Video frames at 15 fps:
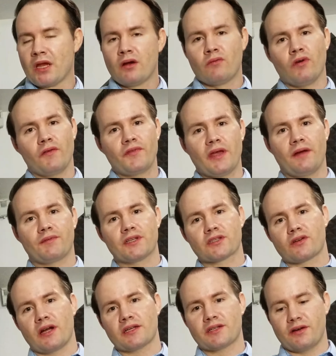Well, if you have
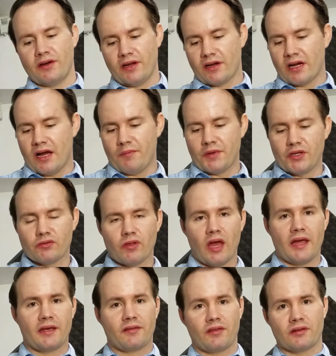discretionary income and you
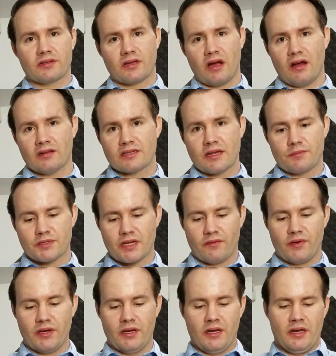like the concepts of
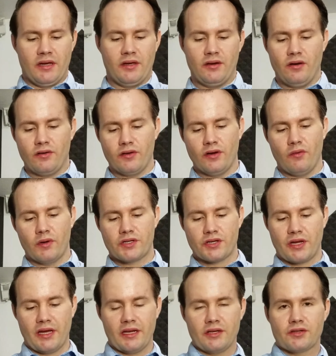it, you know what you're
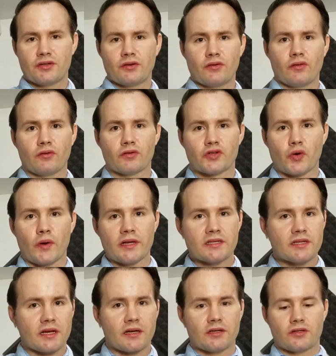getting to, a little
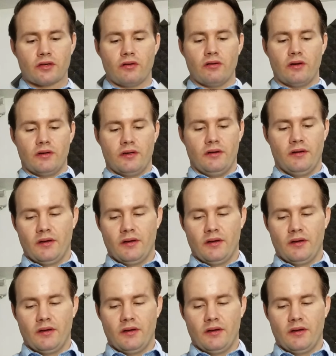joystick controller.